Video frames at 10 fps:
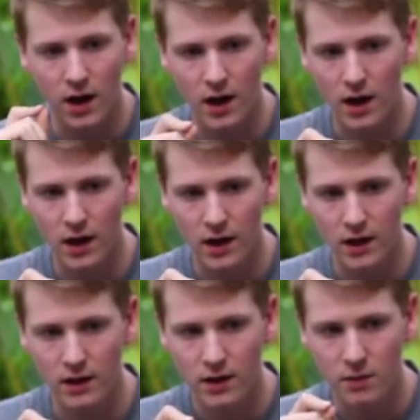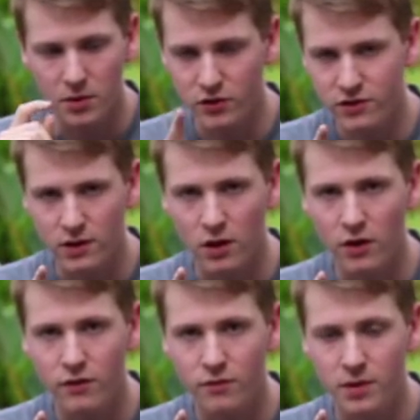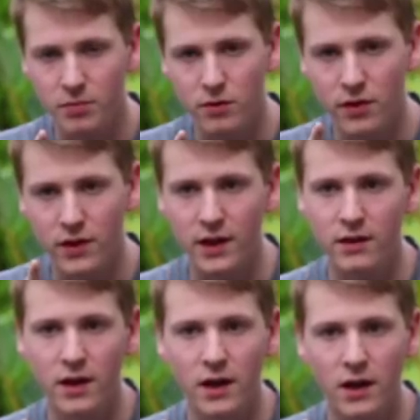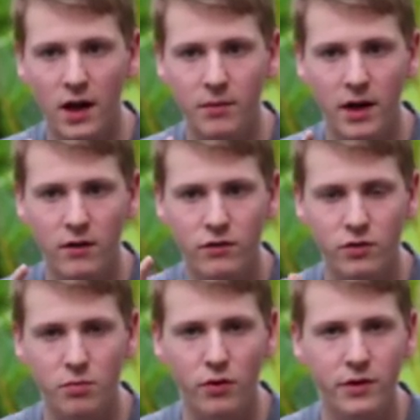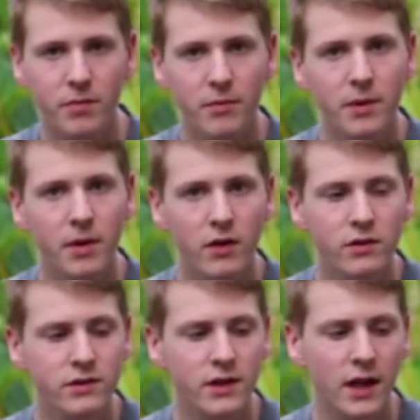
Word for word: I because a lot of people think that I'm kind of supported by my parents,